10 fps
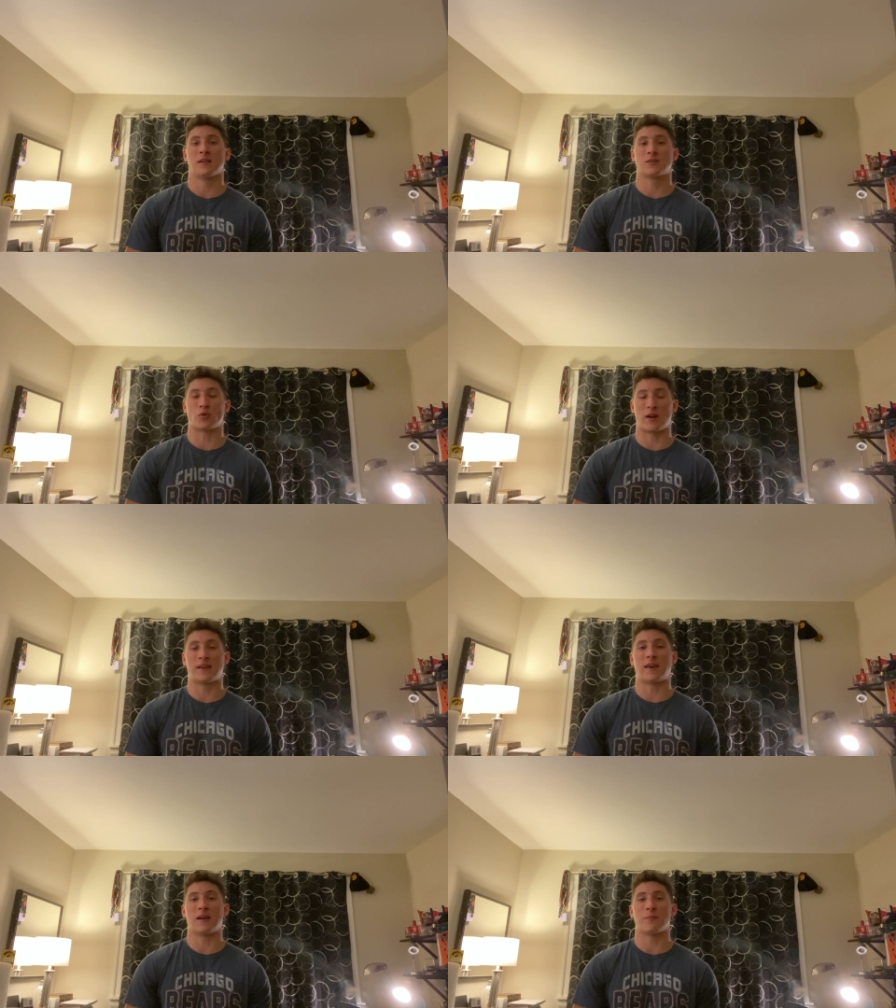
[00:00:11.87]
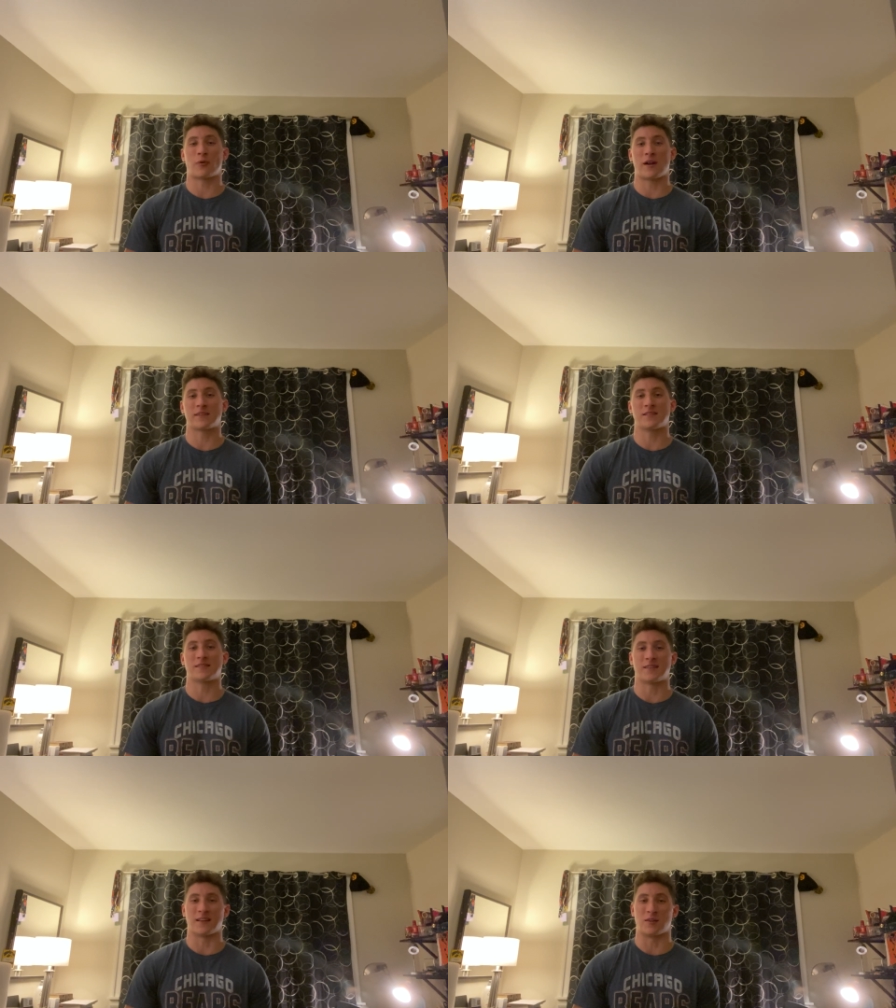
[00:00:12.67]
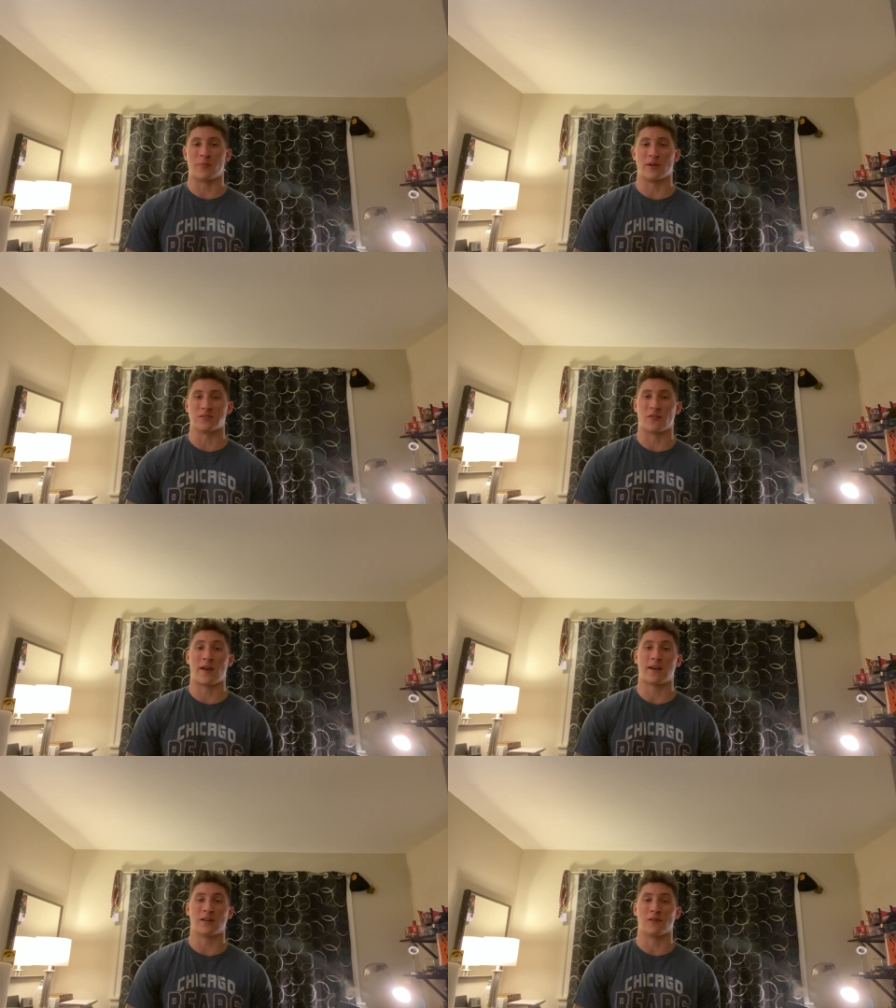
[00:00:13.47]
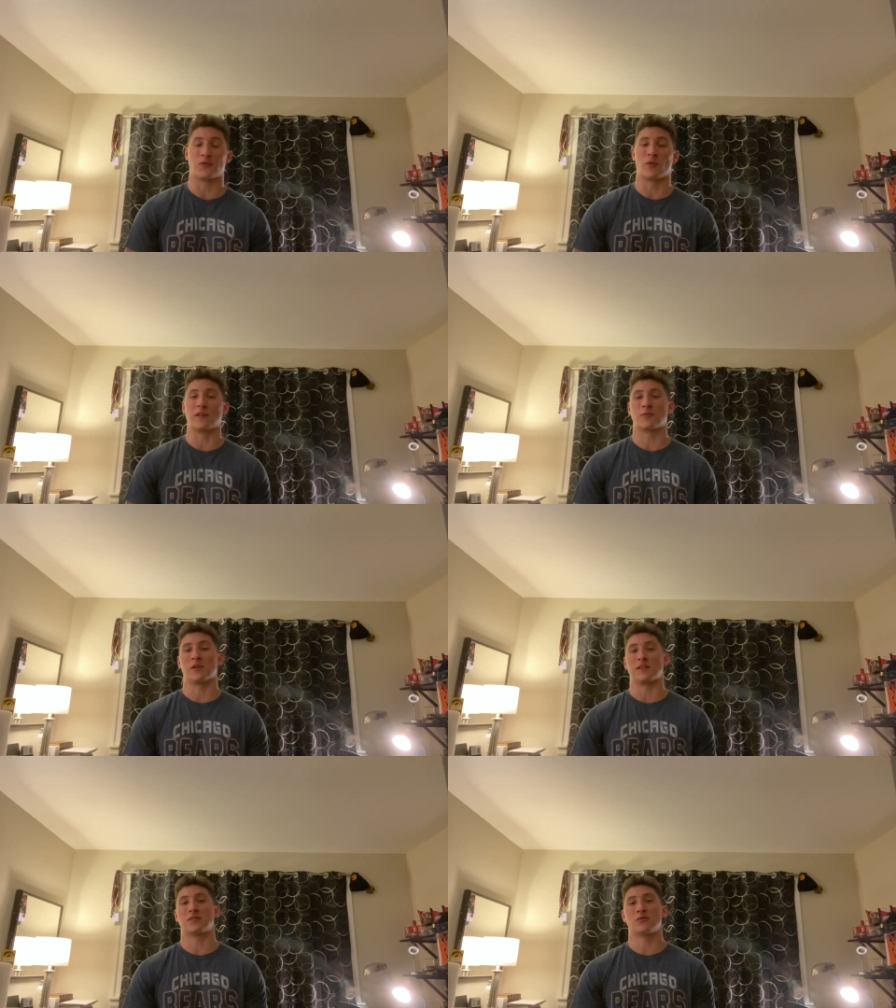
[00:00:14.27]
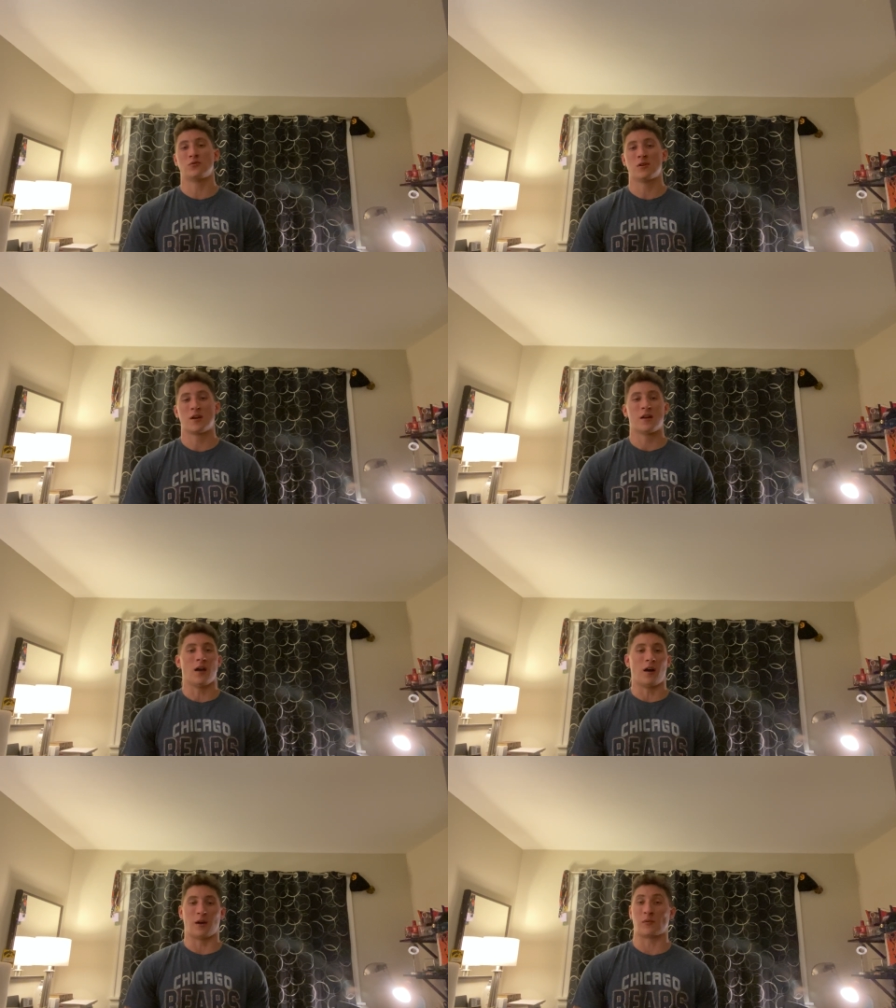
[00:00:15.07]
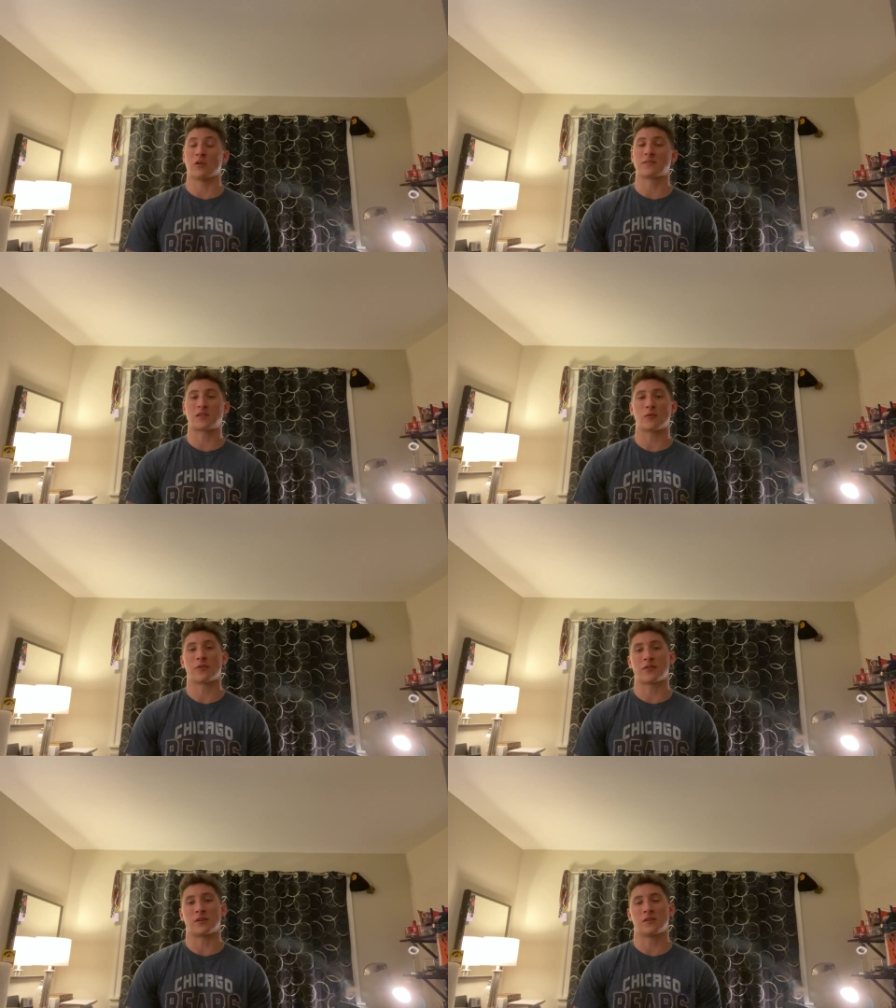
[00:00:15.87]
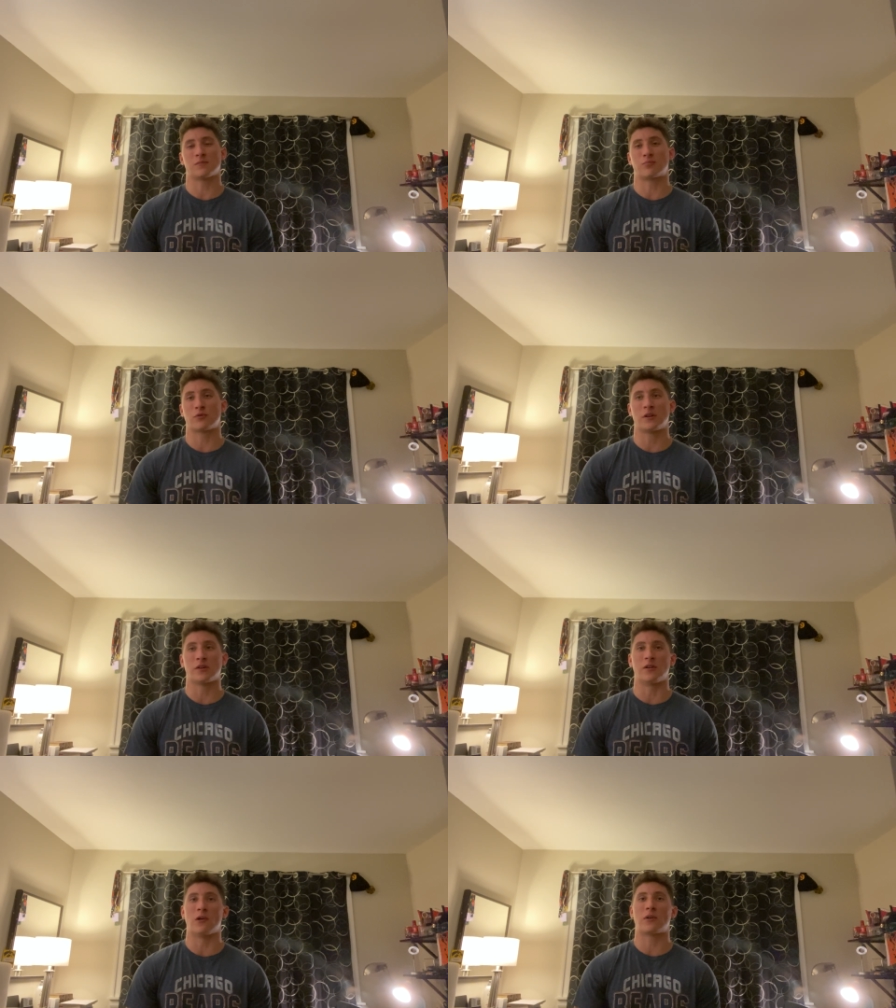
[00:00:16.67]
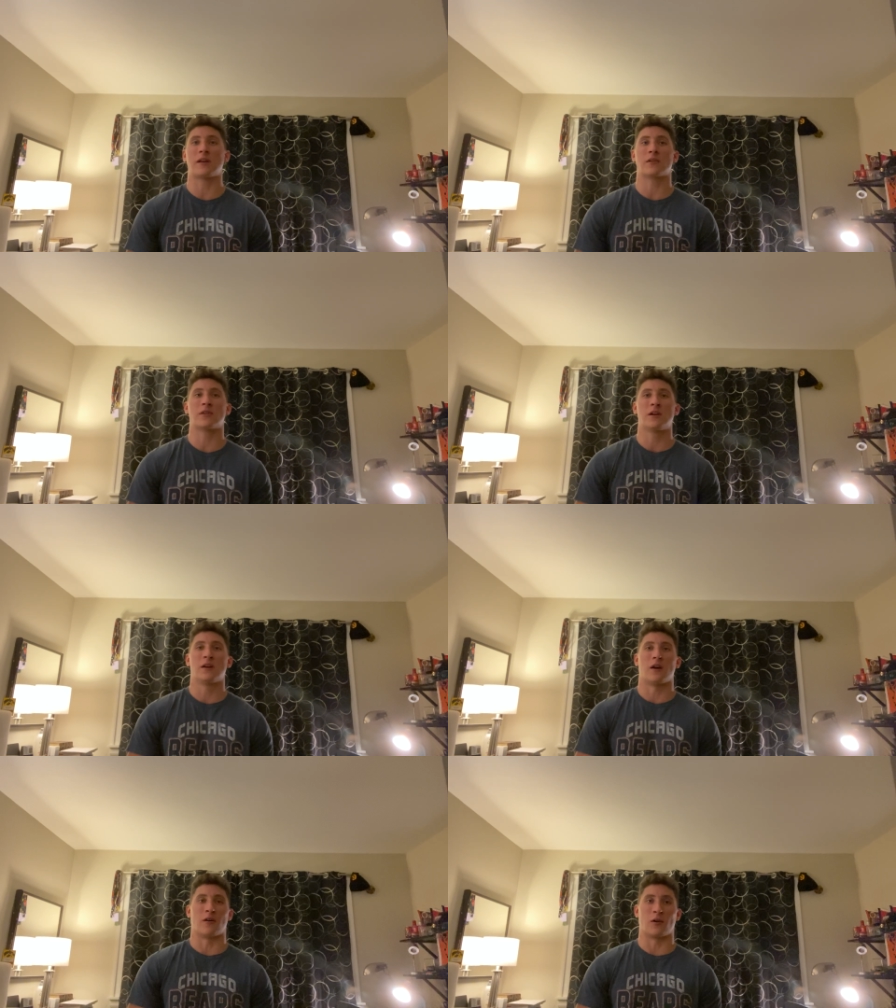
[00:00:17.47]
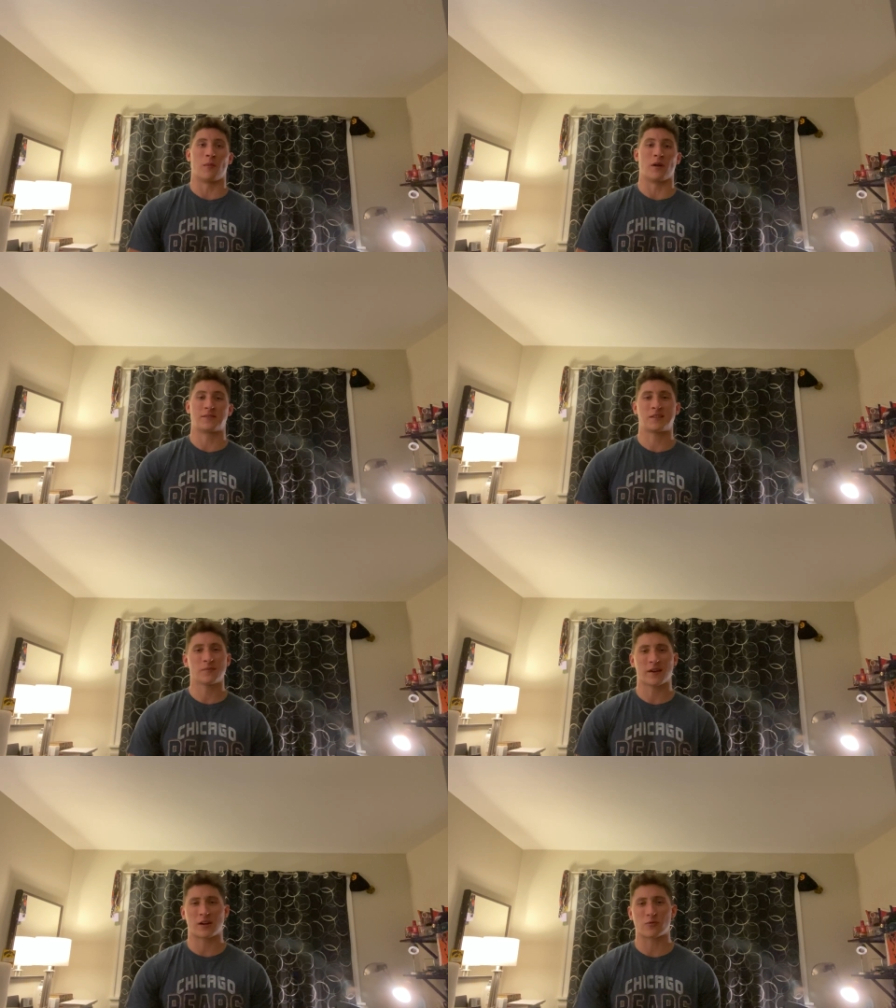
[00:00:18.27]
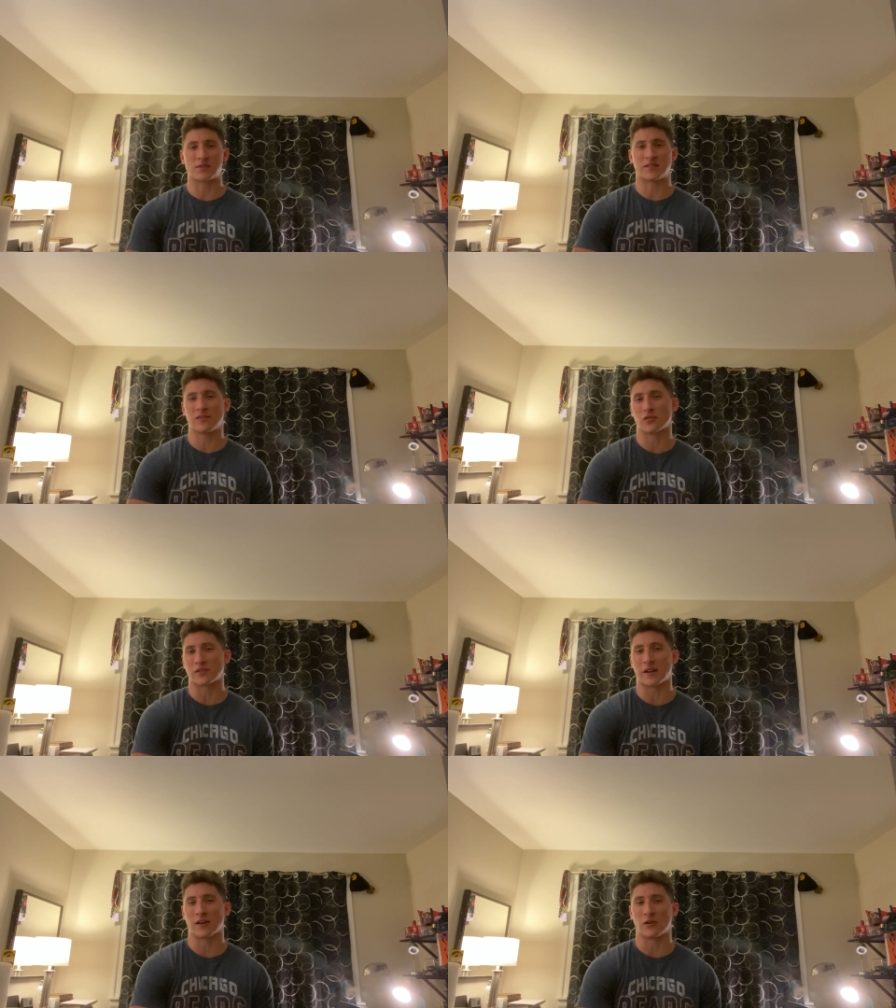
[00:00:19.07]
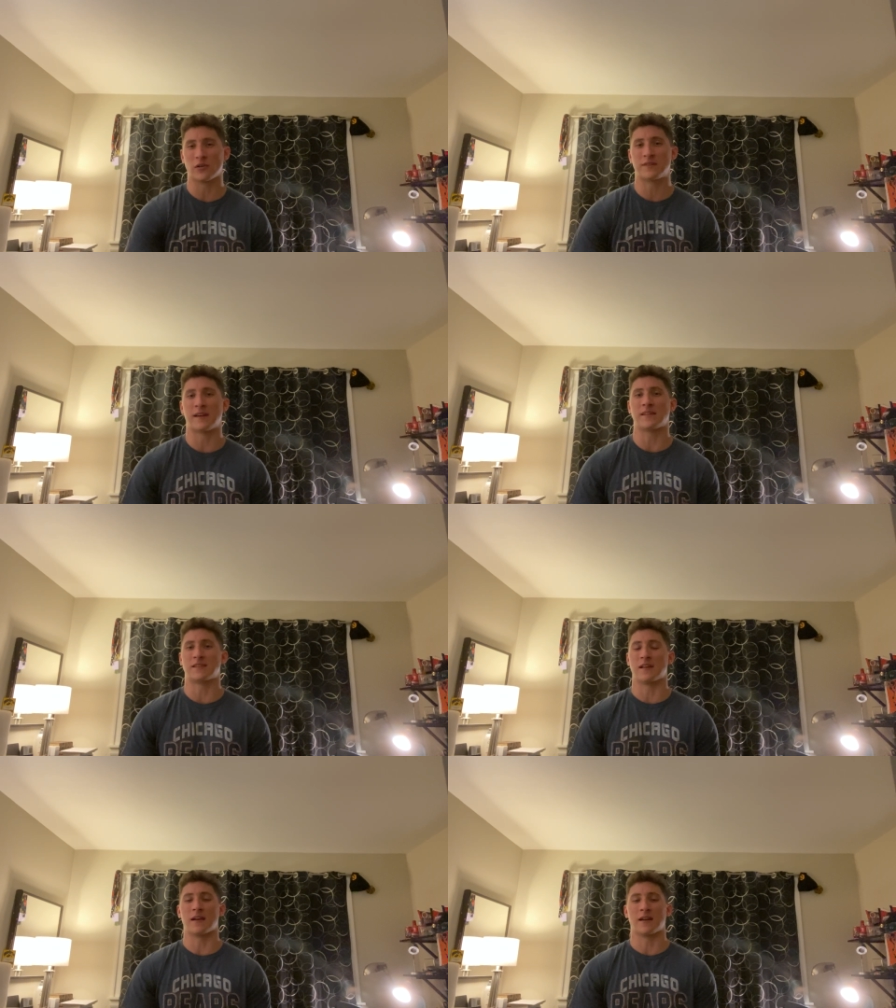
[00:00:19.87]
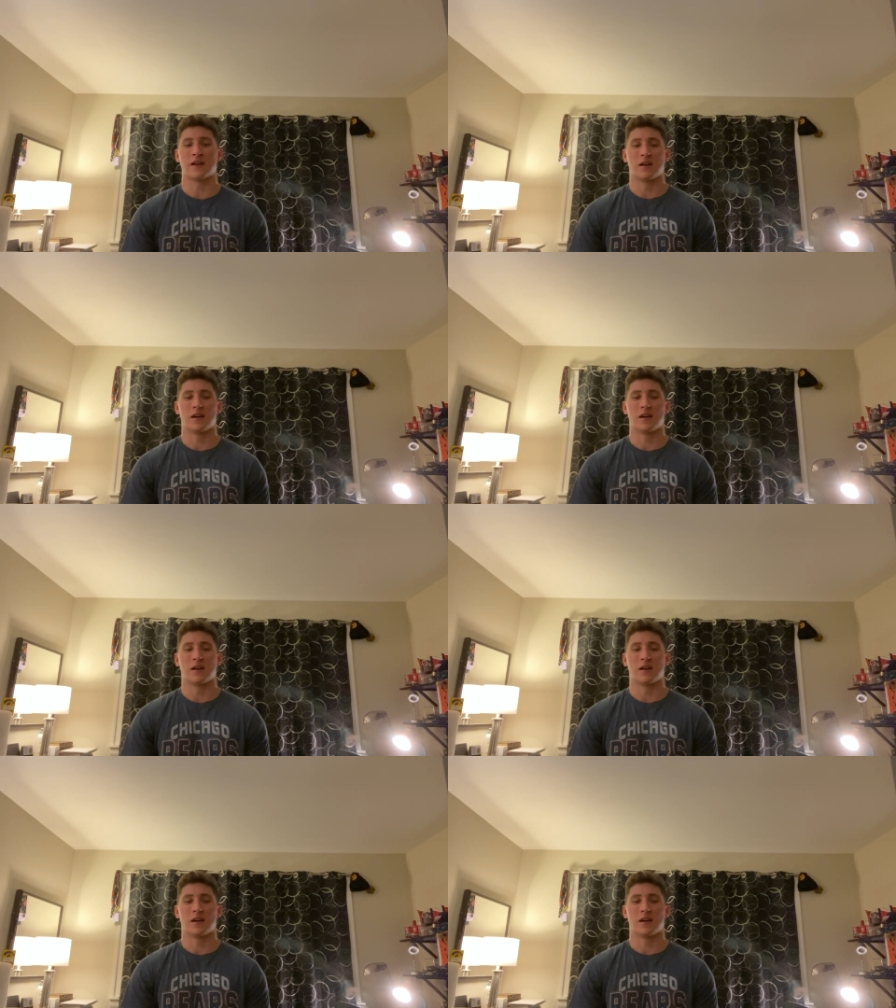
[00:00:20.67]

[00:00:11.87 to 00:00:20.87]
training camp practice that the Bears have had of 2022. I'm going to start with a pretty good note here. It seemed like our receivers had a good day today.